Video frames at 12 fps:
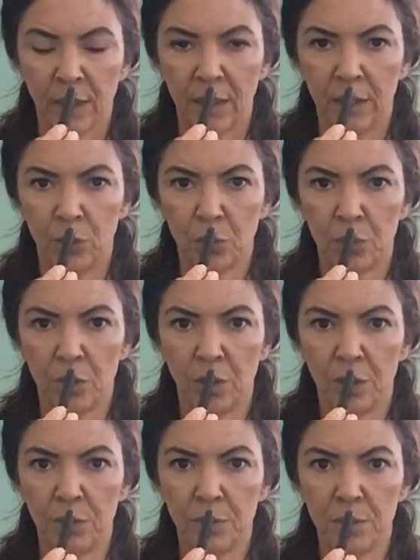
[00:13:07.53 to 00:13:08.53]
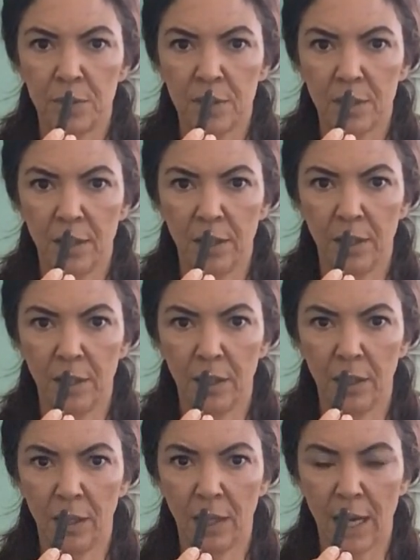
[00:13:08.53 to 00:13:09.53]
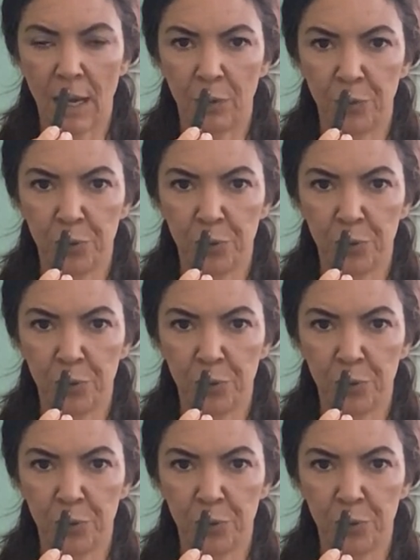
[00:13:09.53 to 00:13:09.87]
in through the nose, out